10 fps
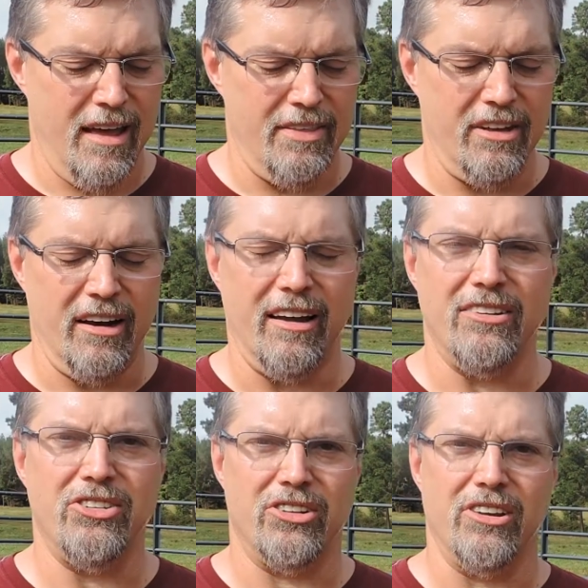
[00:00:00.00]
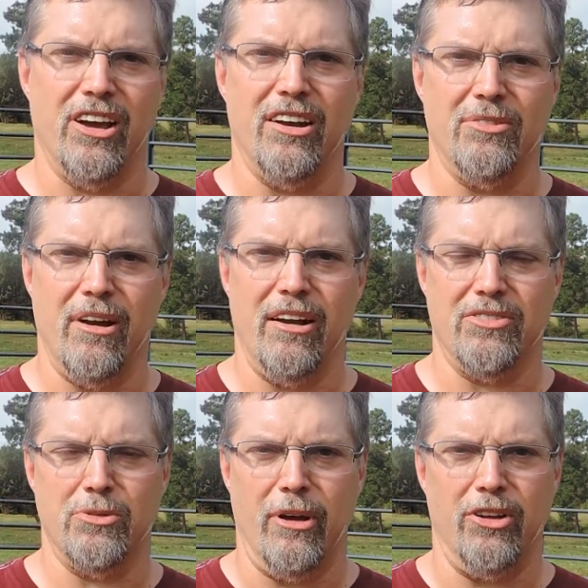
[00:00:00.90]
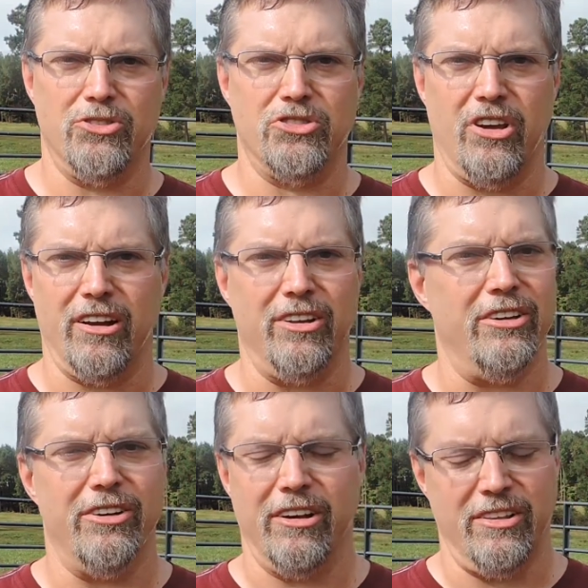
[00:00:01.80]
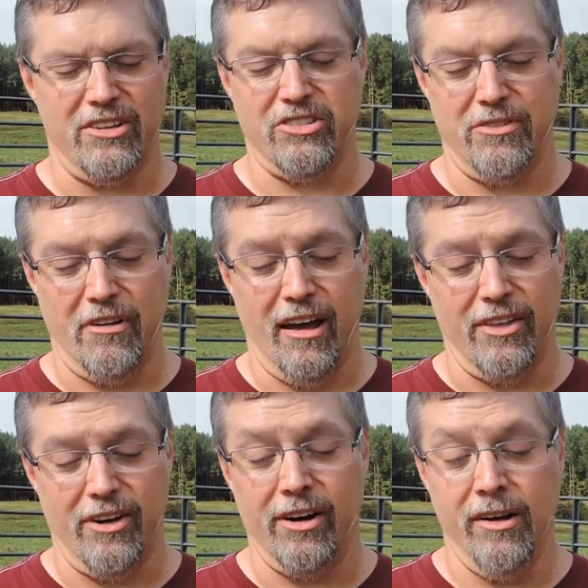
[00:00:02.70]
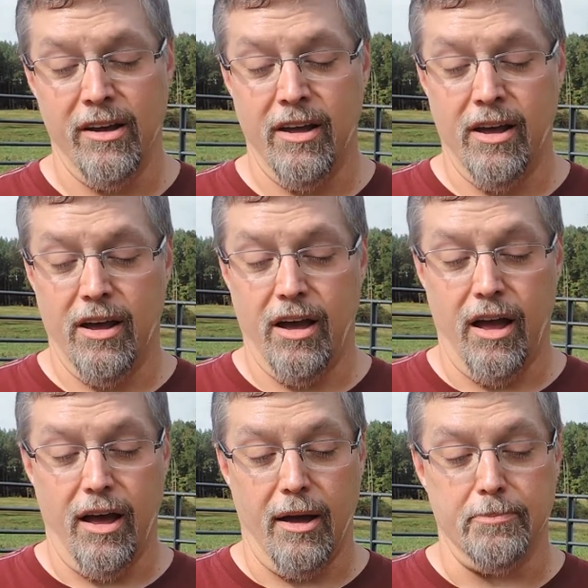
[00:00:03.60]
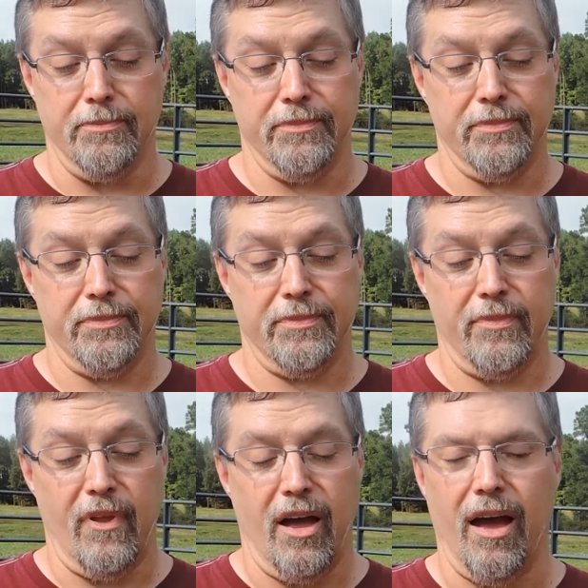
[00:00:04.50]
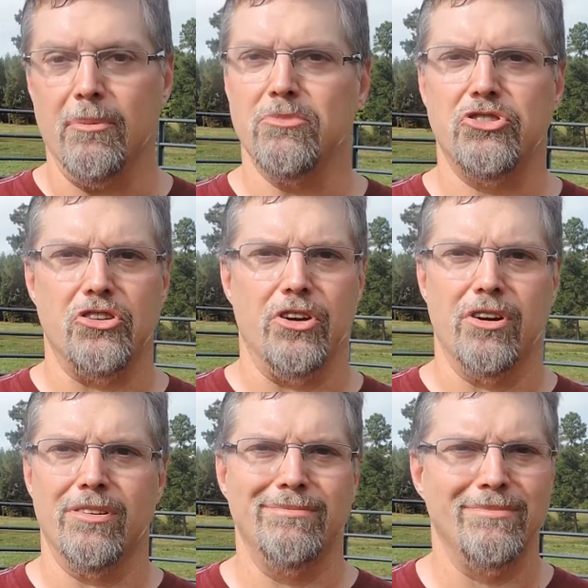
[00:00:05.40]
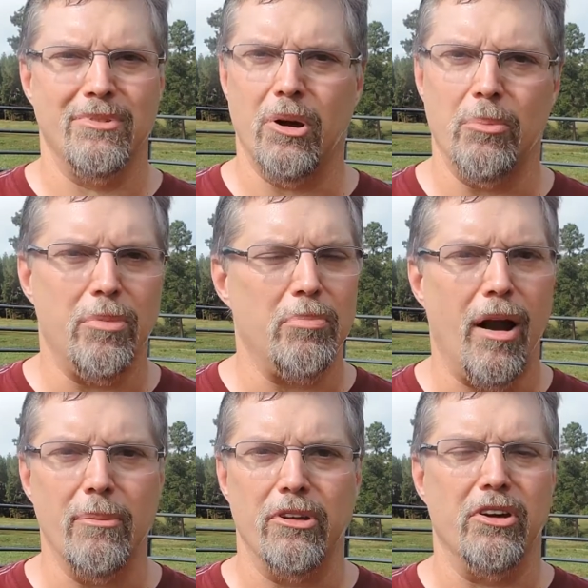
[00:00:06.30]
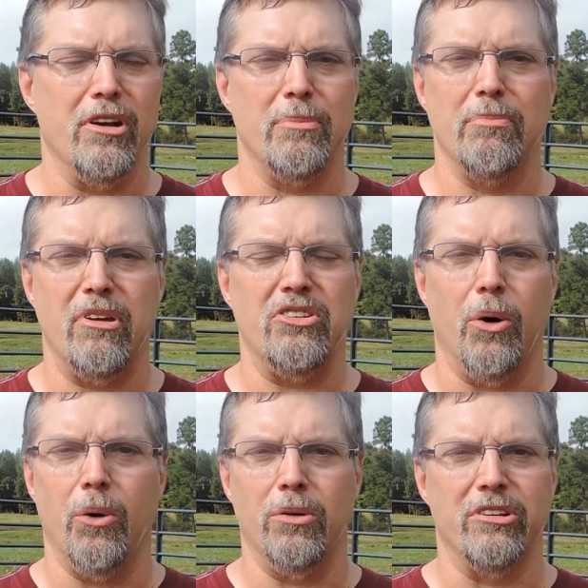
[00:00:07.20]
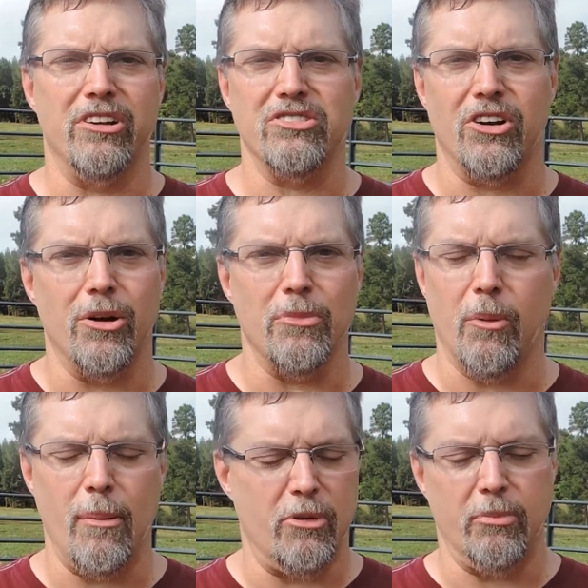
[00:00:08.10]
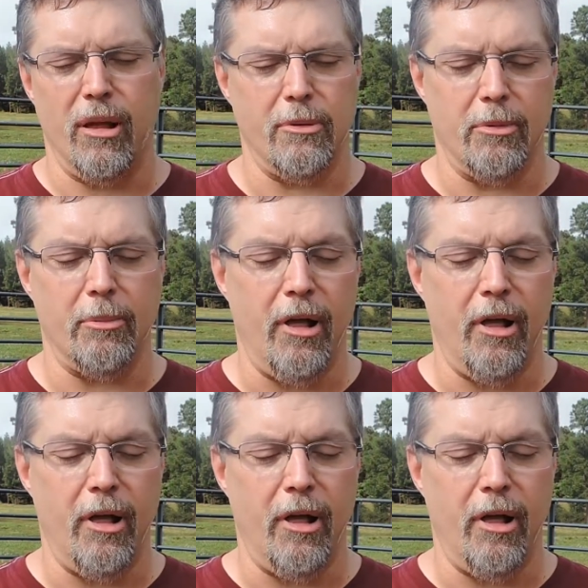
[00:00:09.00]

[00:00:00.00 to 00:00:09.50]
and then I took the gun and ran it through my ultrasonic cleaner to get that stuff out of there. I'm sure, probably going to be told it doesn't harm the weapon, blah, blah, blah,